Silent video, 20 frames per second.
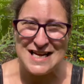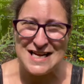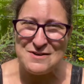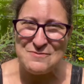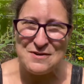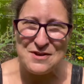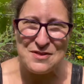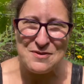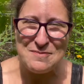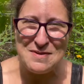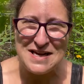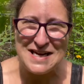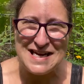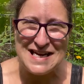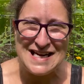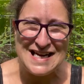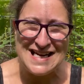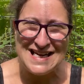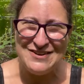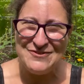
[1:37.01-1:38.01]
in with
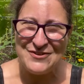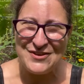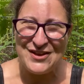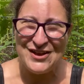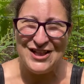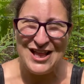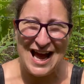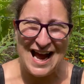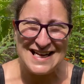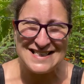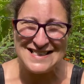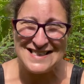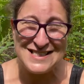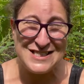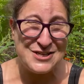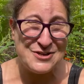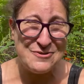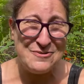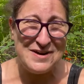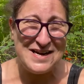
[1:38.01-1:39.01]
me for the last
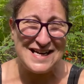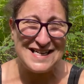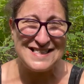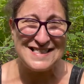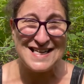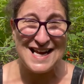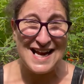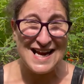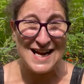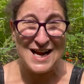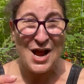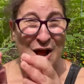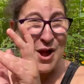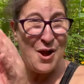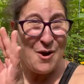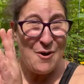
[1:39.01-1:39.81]
2 weeks saying,